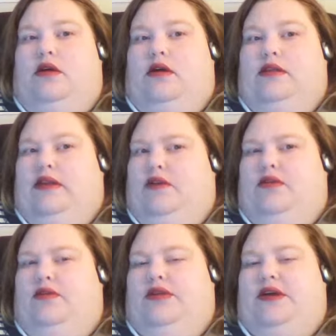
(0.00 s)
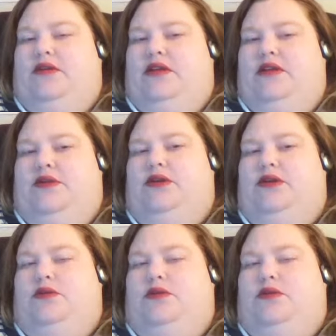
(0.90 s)
And I don't know if they could even
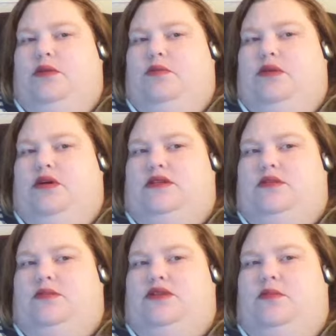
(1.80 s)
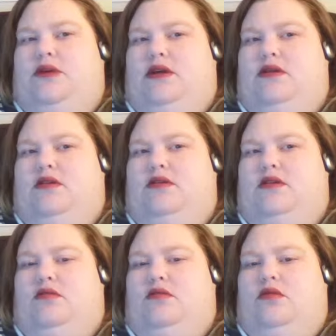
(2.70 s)
do it on me because I'm so big, you
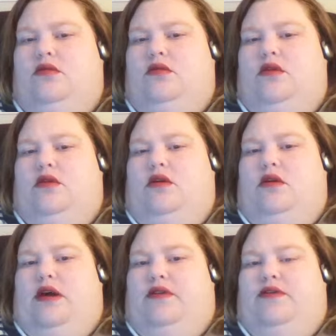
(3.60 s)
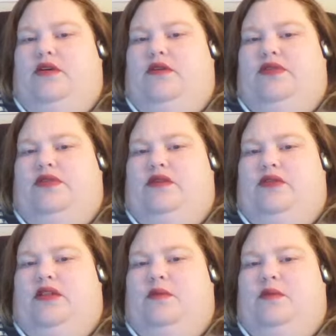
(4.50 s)
know. I don't even know if they'd
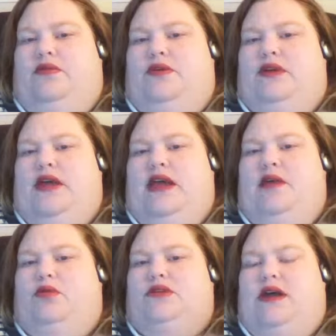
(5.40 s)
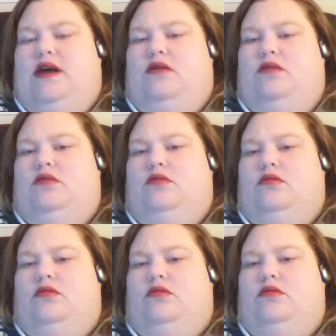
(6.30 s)
even let me on their tables now
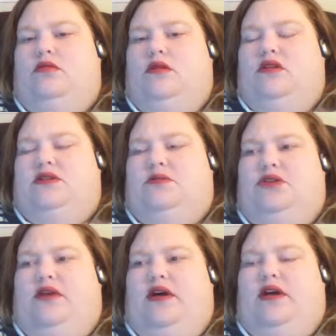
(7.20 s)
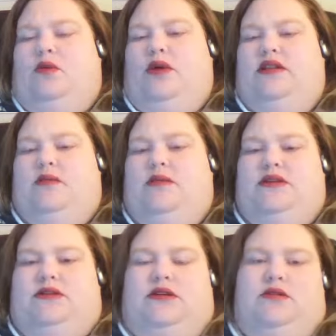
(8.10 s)
because I'm sure they got a weight limit.